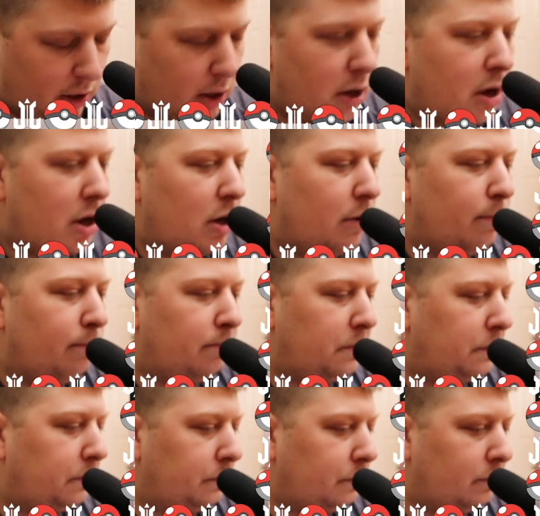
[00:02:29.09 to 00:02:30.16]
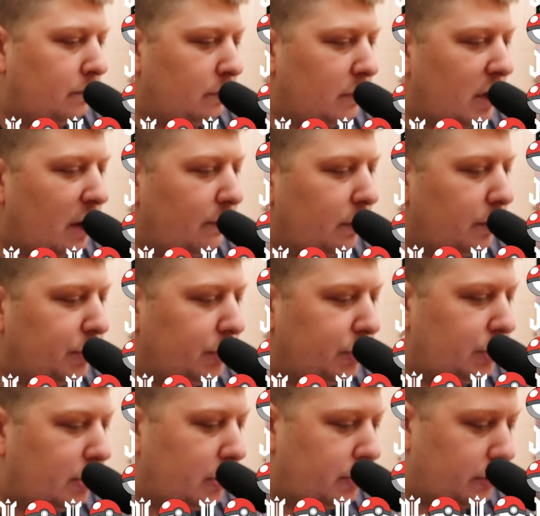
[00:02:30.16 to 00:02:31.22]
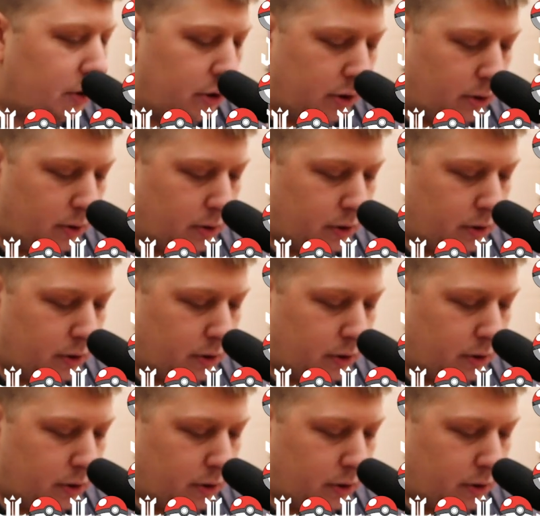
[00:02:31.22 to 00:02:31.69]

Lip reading: Evolutions Charizard.